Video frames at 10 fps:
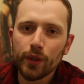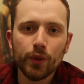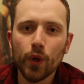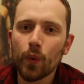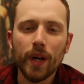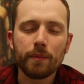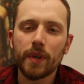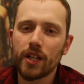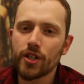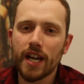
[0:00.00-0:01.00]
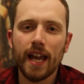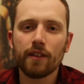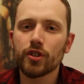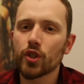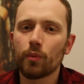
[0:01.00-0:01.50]
No way. Me and Jay
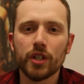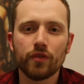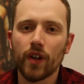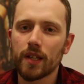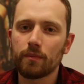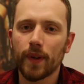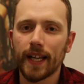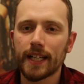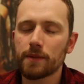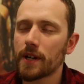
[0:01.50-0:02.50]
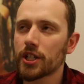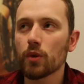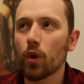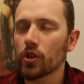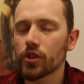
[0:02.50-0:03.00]
have so much fun playing, especially
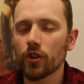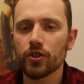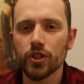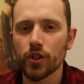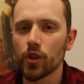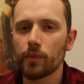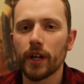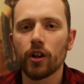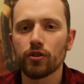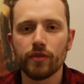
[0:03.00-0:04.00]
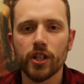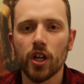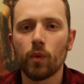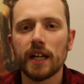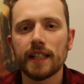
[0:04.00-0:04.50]
Watch Dogs 2, a bit of Ghost
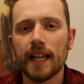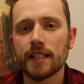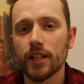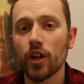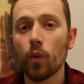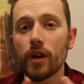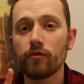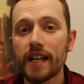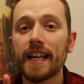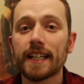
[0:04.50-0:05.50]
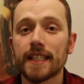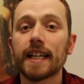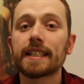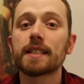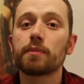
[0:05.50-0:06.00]
Recon Wildlands. I know we're really
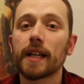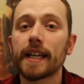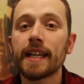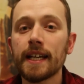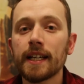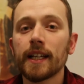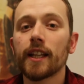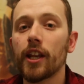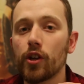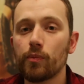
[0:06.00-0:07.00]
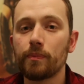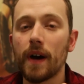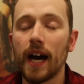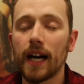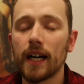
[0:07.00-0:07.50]
excited to play the new
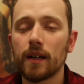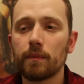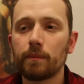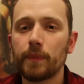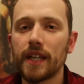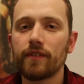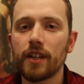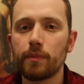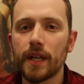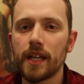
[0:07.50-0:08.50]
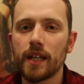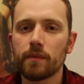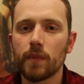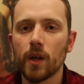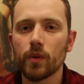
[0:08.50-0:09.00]

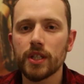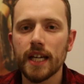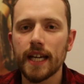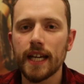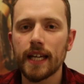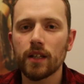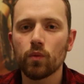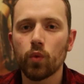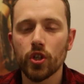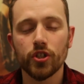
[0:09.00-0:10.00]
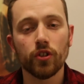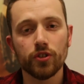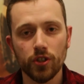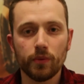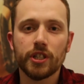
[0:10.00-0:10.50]
PvP mode in Watch
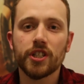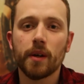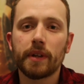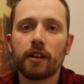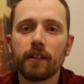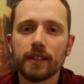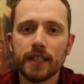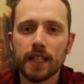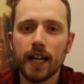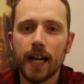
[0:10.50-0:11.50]
Dogs 2, which is coming out